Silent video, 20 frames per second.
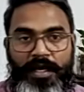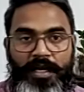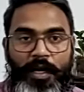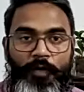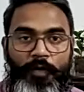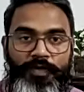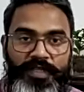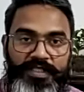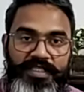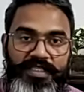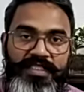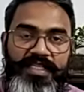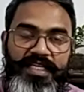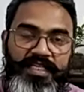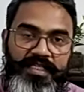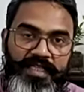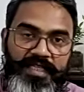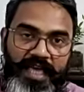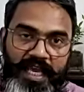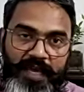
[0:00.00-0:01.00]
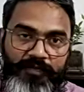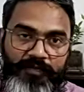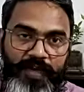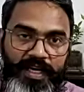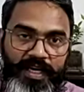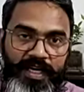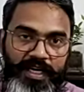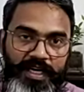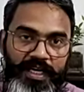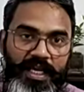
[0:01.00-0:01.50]
Now, this is at a time
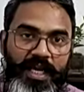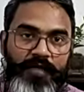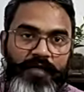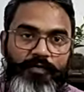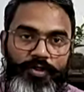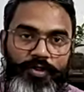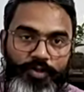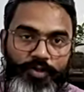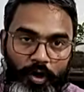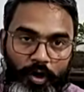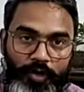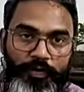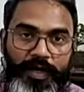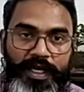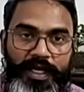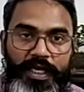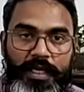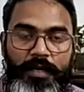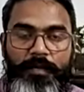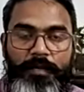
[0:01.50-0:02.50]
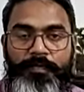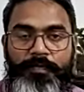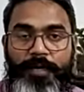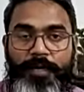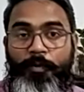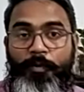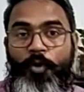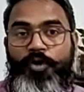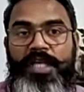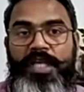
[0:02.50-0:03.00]
when India was already
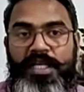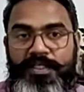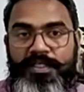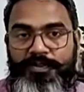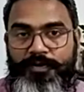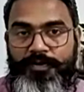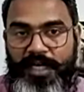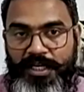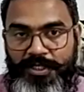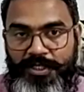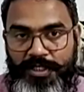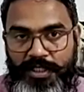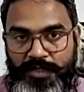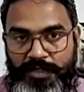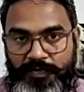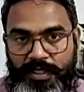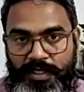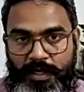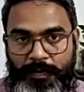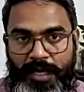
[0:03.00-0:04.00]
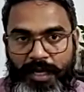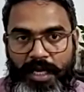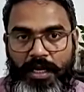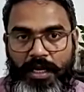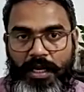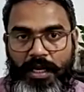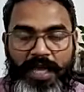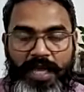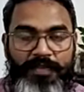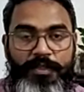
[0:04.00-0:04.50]
promoting its relations with
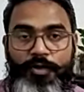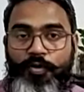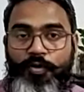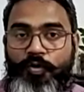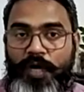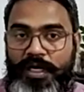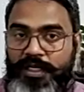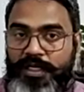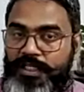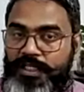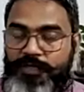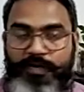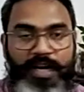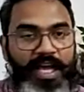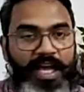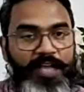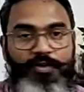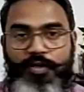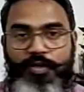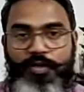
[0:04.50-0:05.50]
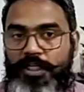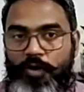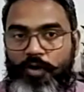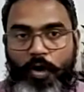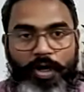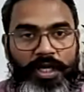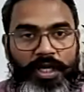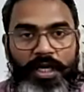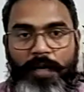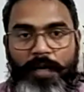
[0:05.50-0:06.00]
America, and the two countries were actually
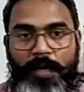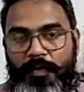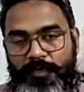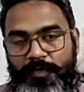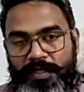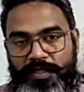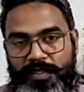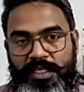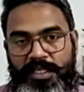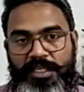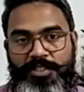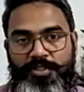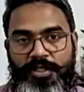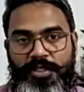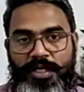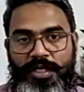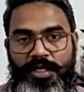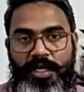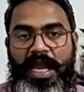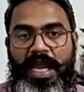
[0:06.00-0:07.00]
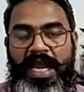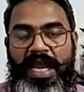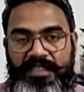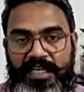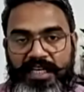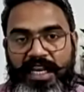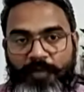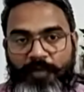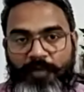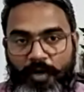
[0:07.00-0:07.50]
talking with each other at
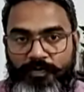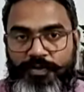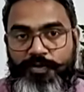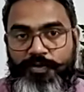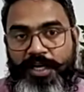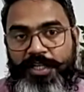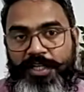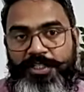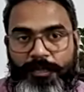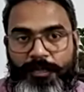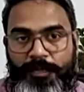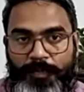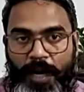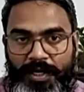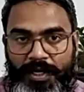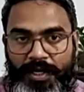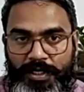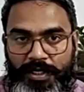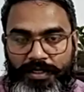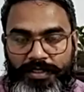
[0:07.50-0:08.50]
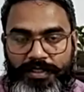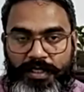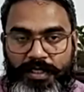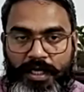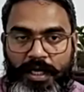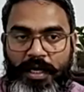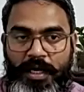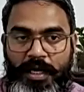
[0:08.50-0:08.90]
the level of strategic partners.